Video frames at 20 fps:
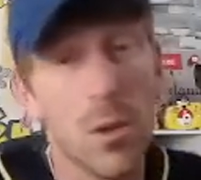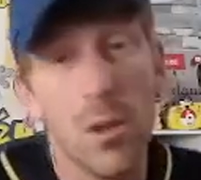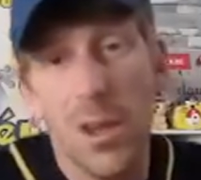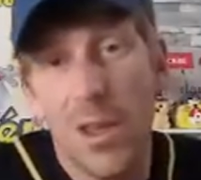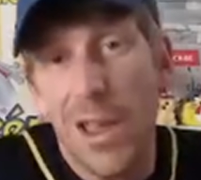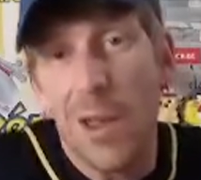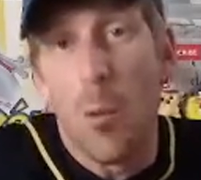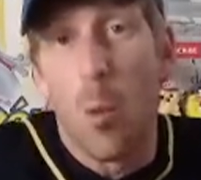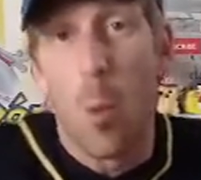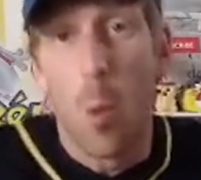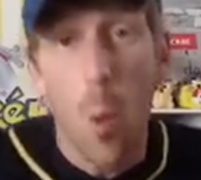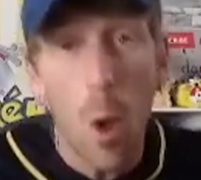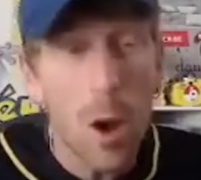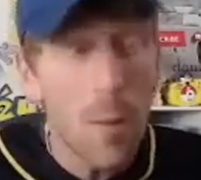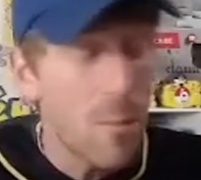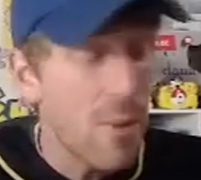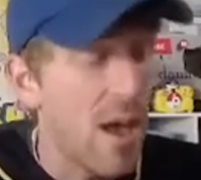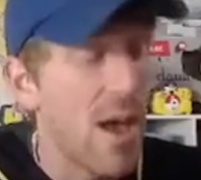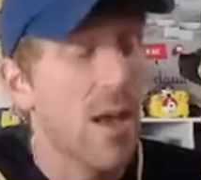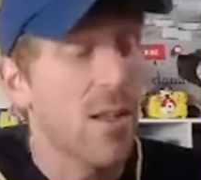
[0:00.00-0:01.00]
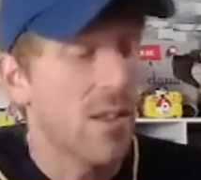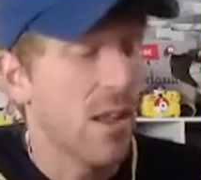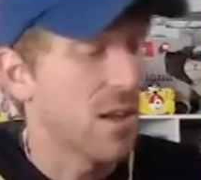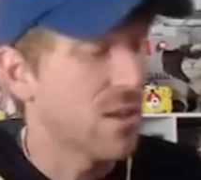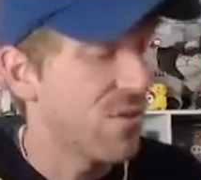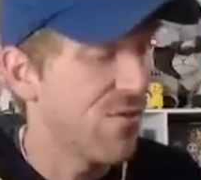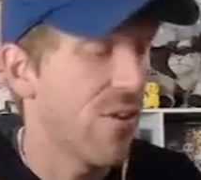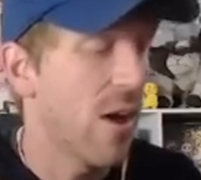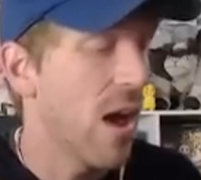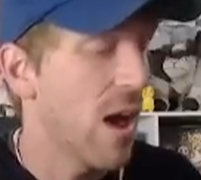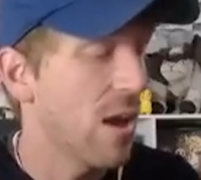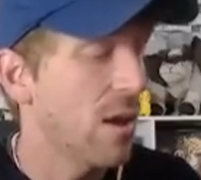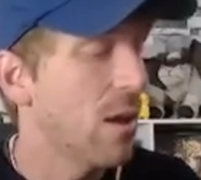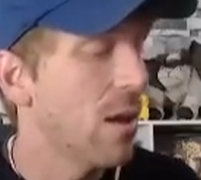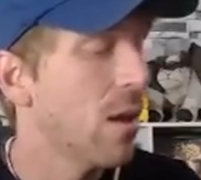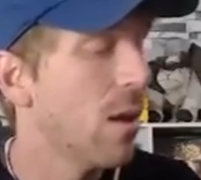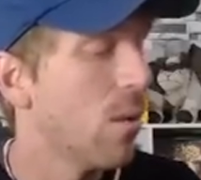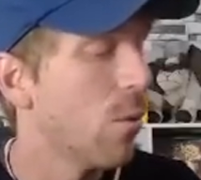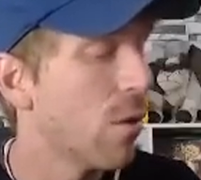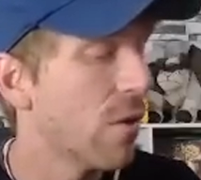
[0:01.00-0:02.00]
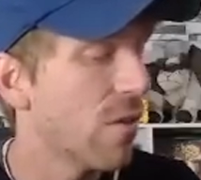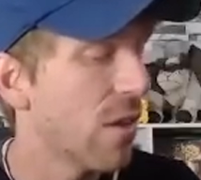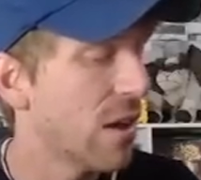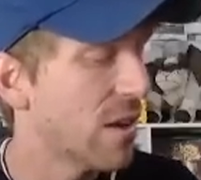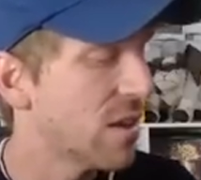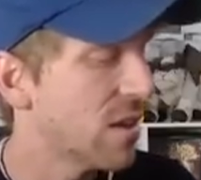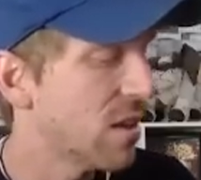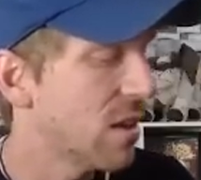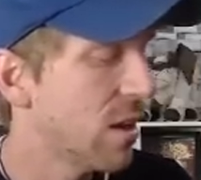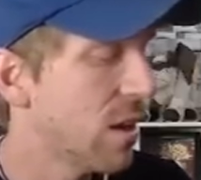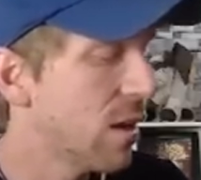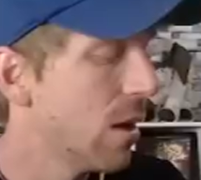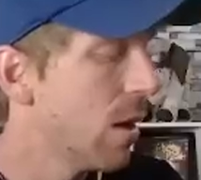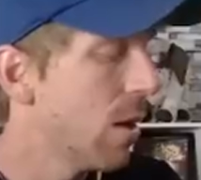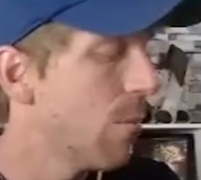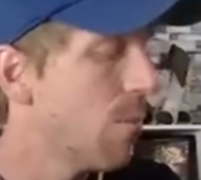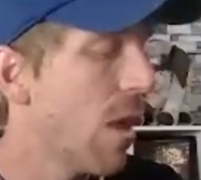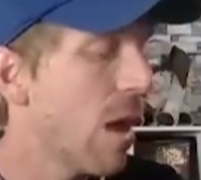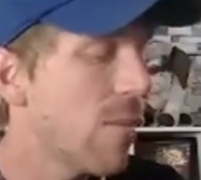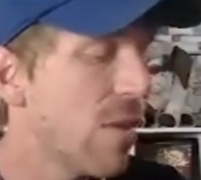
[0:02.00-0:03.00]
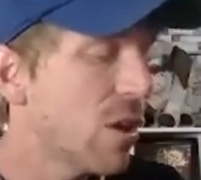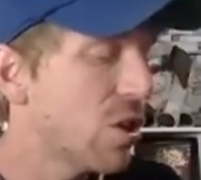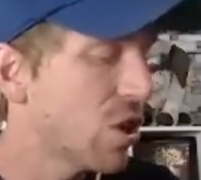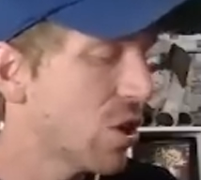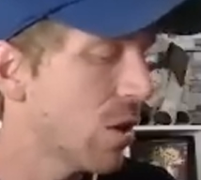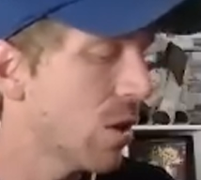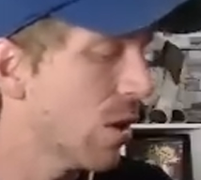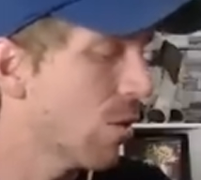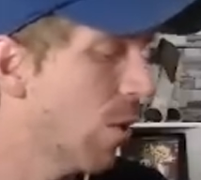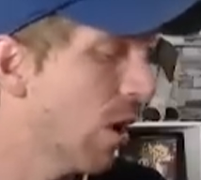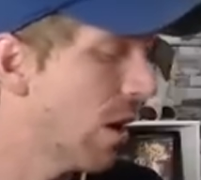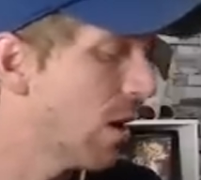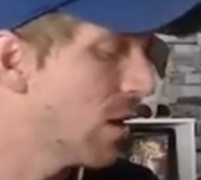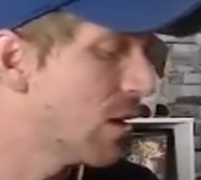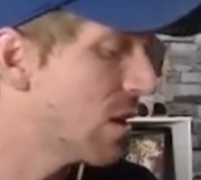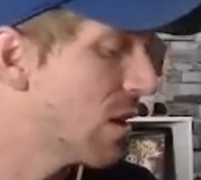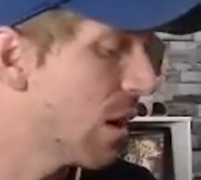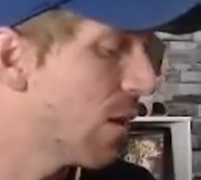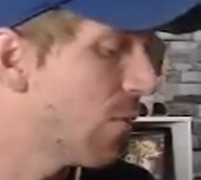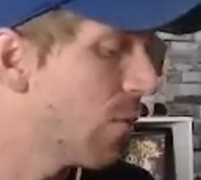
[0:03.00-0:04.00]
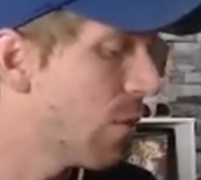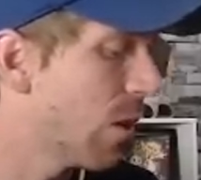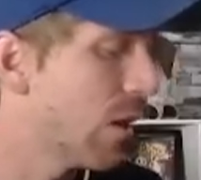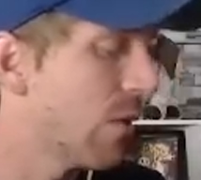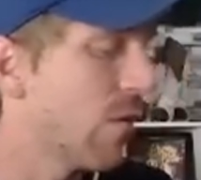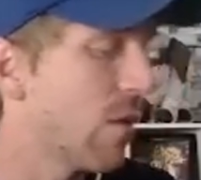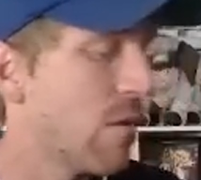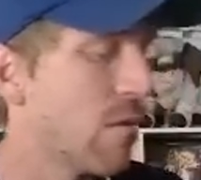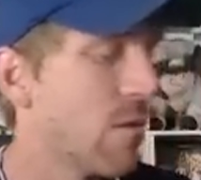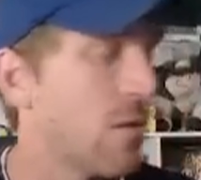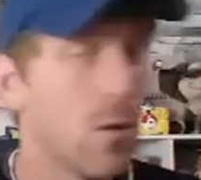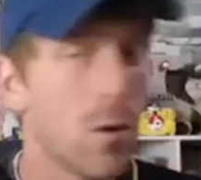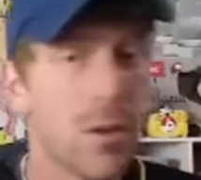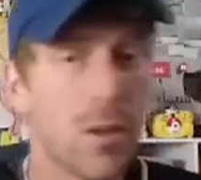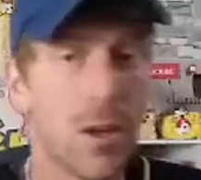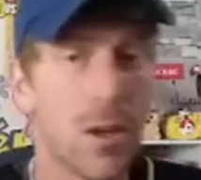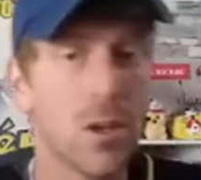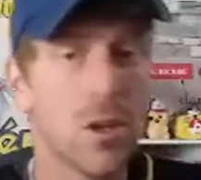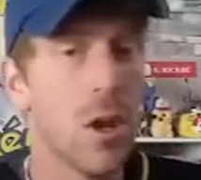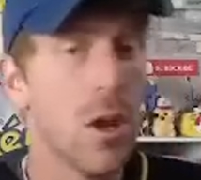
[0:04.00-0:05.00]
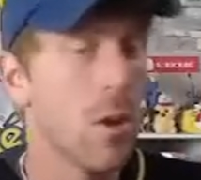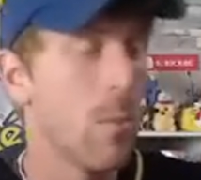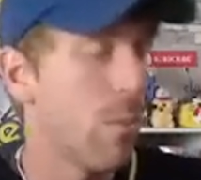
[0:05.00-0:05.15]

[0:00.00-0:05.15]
You get one pack, that's fine. Would have liked to see maybe a Chilling Reign instead of one of the Vivid Voltage,